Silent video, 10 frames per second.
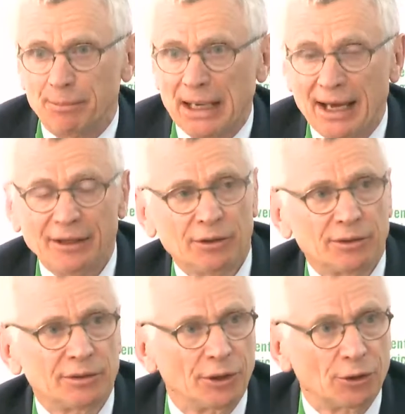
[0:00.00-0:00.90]
Plan,
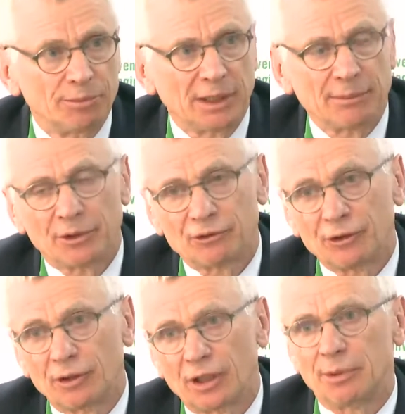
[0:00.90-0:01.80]
or the
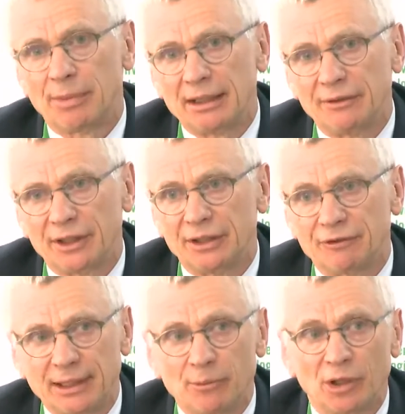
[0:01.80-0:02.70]
Kunming-Montreal Global Biodiversity
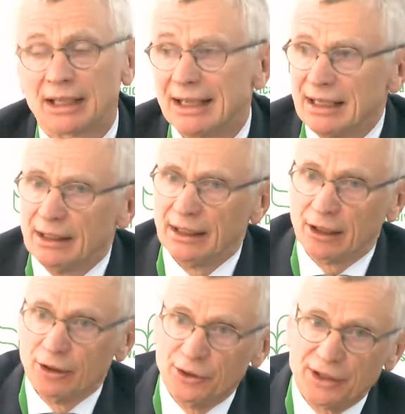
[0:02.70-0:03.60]
Framework,
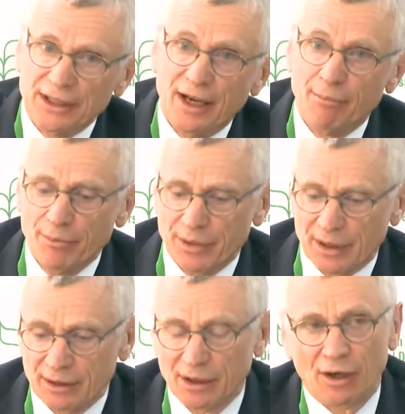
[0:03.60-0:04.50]
includes a
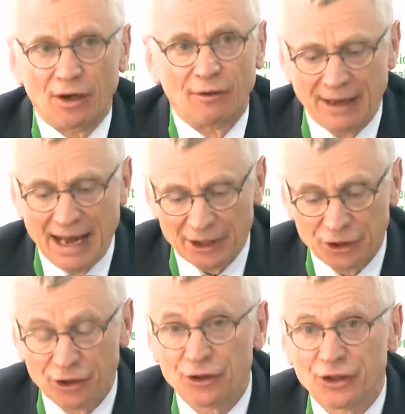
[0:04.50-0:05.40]
number of
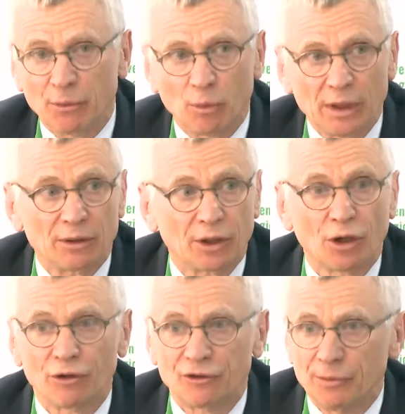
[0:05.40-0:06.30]
actions that will
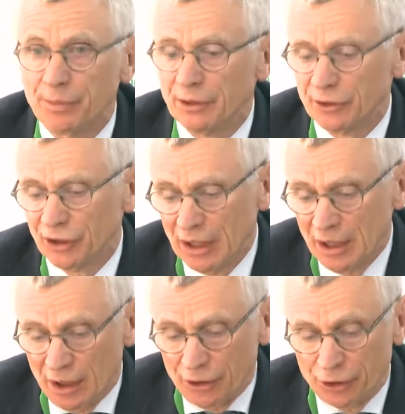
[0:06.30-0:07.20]
contribute
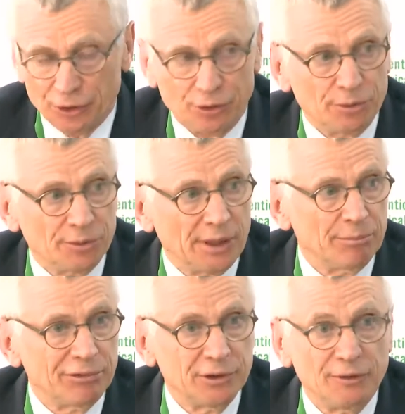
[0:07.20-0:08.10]
to
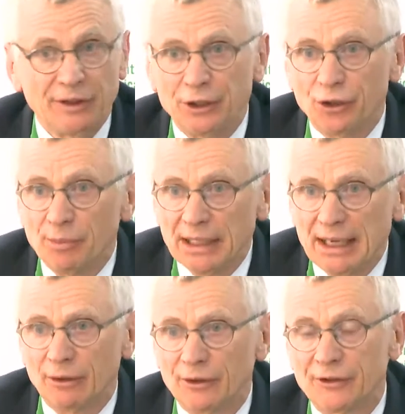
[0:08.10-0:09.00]
improving human
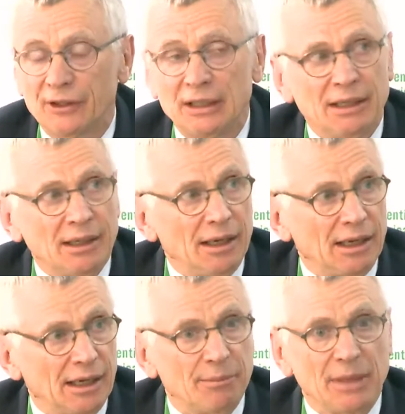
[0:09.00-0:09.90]
health,
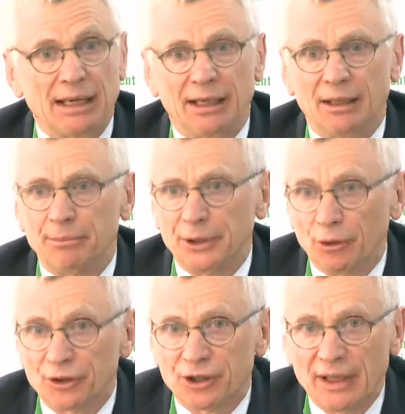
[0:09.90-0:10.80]
but
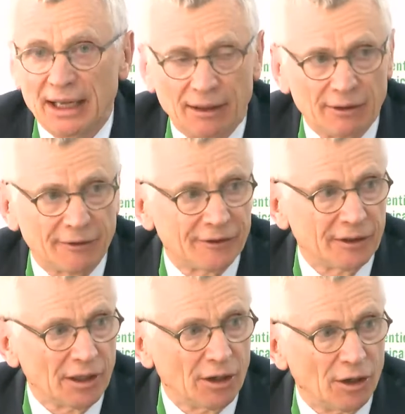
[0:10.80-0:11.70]
also the health
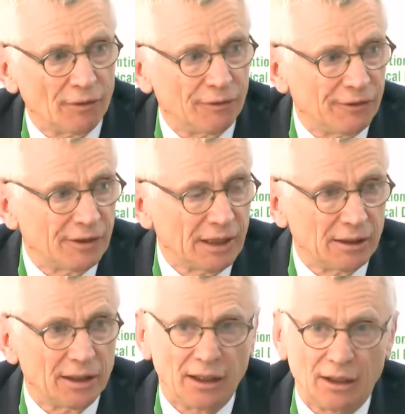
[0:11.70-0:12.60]

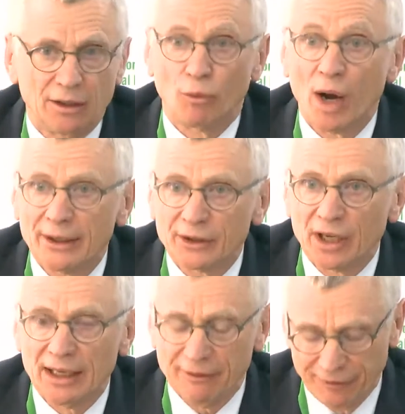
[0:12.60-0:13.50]
of
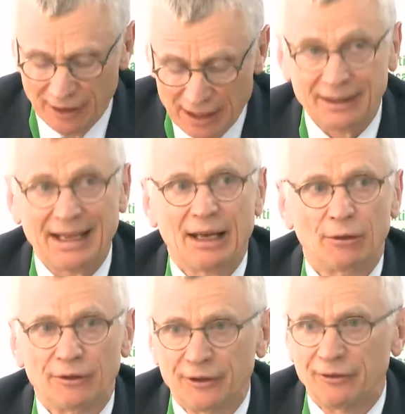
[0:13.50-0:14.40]
wildlife and the
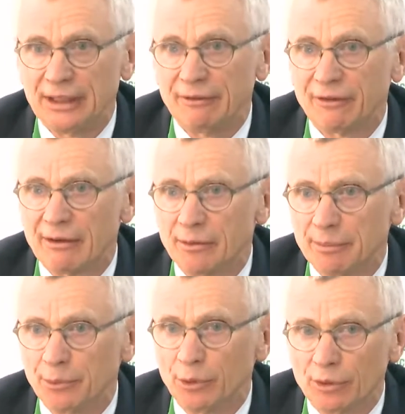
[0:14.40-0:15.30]
health of the
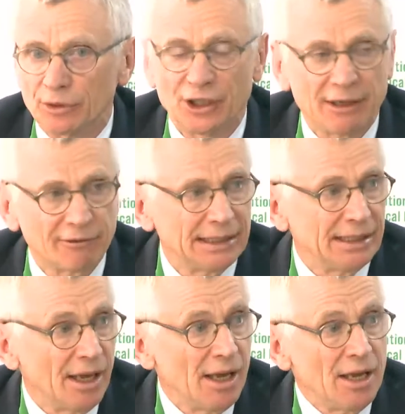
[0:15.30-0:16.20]
environment more
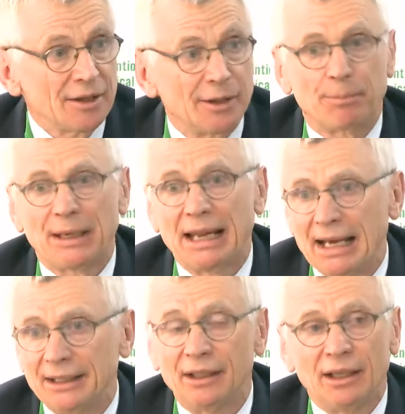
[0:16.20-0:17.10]
generally. The
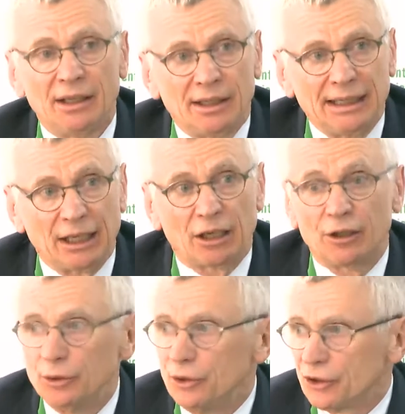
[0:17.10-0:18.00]
plan
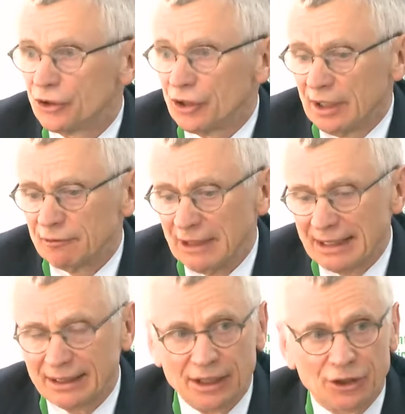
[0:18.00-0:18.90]
includes
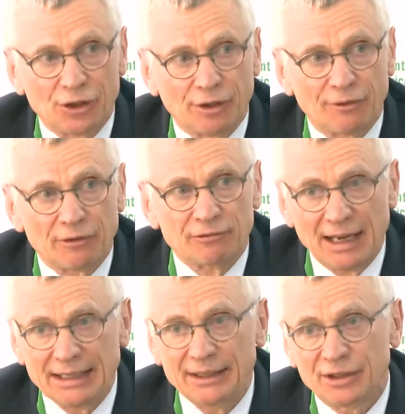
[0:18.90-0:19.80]
recognition of the
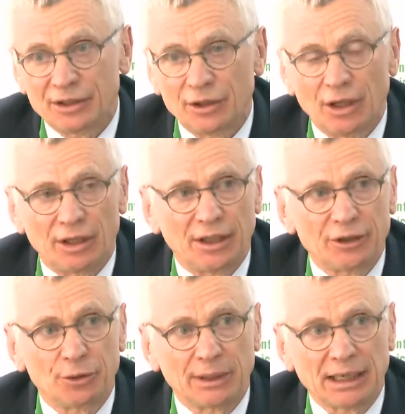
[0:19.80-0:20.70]
right
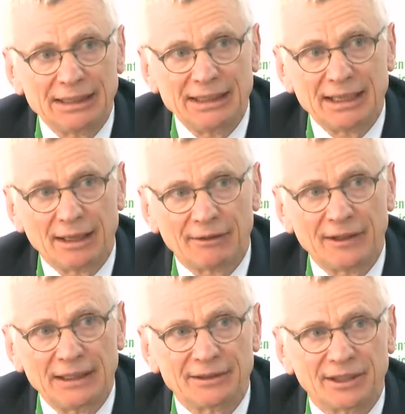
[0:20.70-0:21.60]
to a clean,
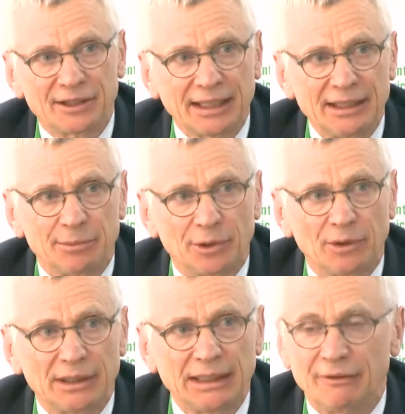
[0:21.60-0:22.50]
healthy, and
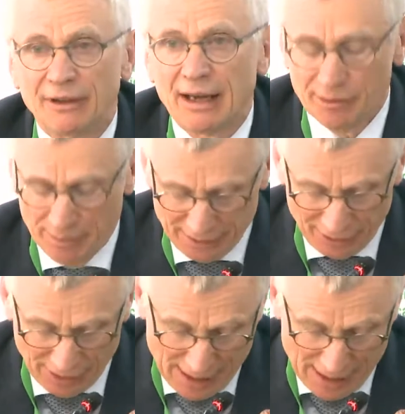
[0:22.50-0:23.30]
sustainable environment.